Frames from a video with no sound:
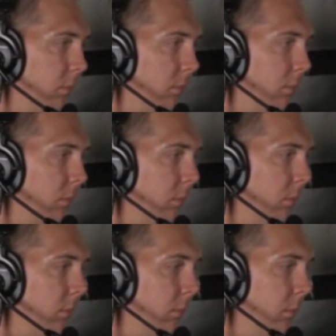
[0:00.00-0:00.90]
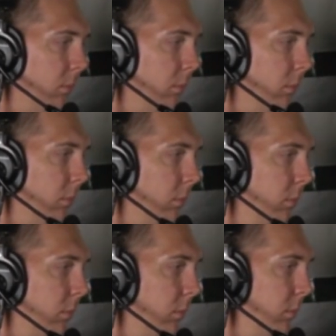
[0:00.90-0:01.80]

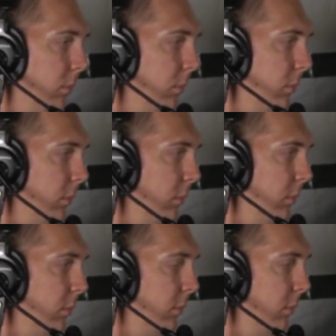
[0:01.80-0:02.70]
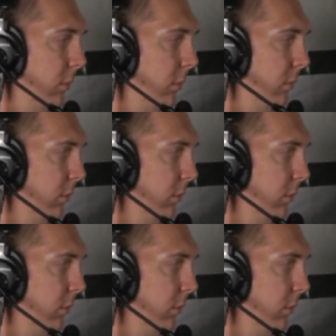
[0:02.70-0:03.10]
[no speech]